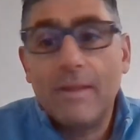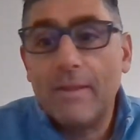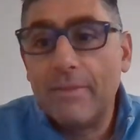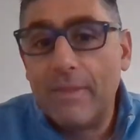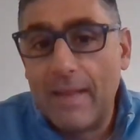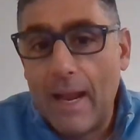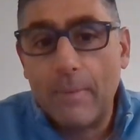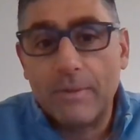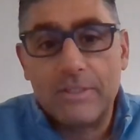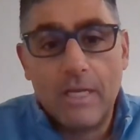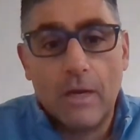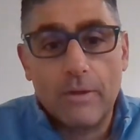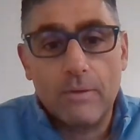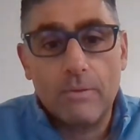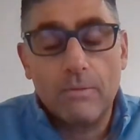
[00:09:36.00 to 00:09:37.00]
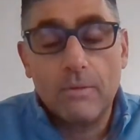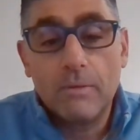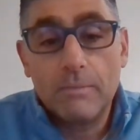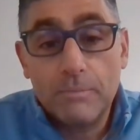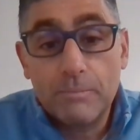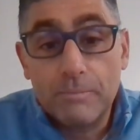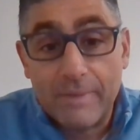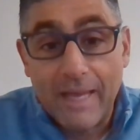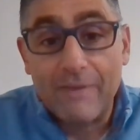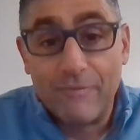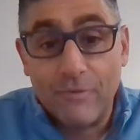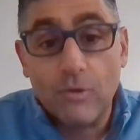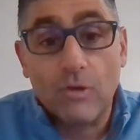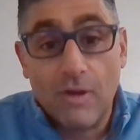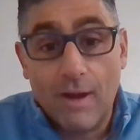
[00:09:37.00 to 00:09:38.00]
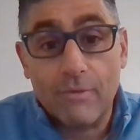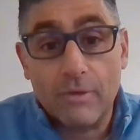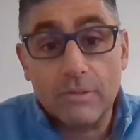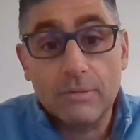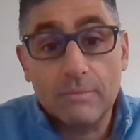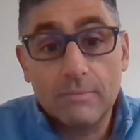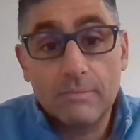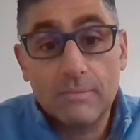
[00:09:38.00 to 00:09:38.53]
then I would tell you, get full coverage.